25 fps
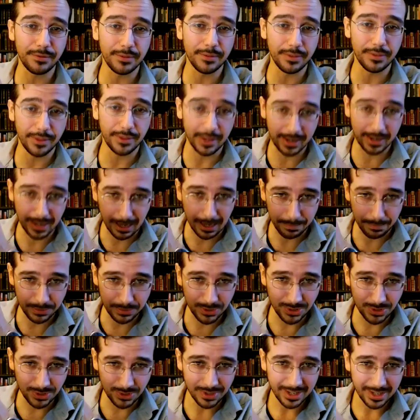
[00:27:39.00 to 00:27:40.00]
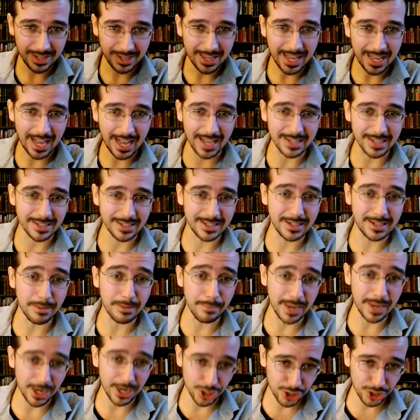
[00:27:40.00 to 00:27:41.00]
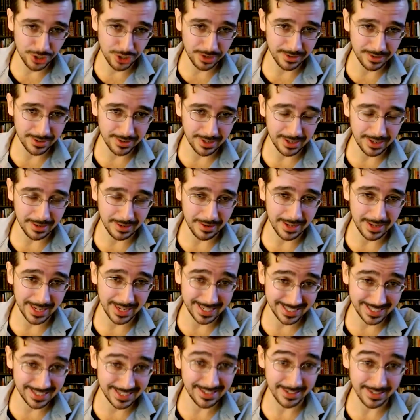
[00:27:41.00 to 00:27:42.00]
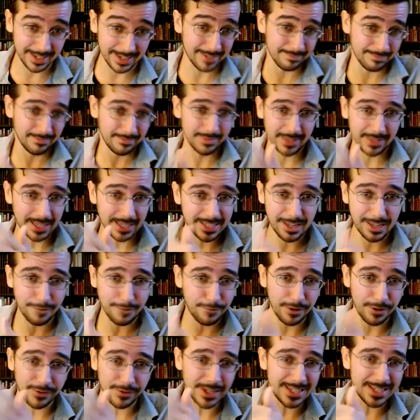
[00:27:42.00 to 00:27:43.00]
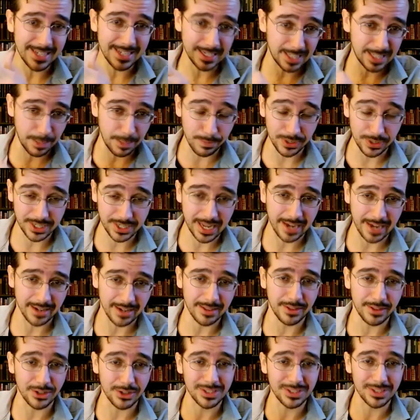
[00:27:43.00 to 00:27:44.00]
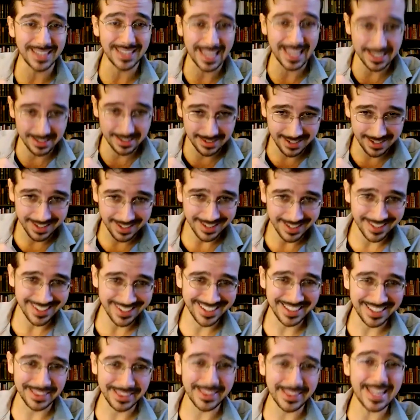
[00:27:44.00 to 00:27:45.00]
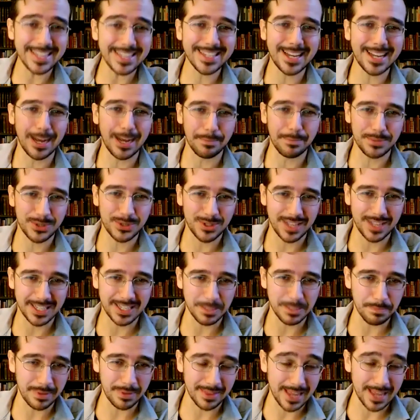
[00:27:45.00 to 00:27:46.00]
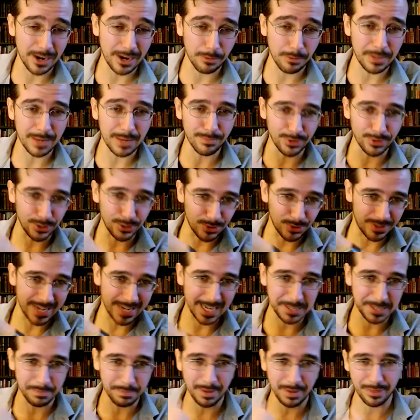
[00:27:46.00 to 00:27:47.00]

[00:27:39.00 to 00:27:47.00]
the cups has diminished, let's say 50-60%. There's less cups that are being produced next month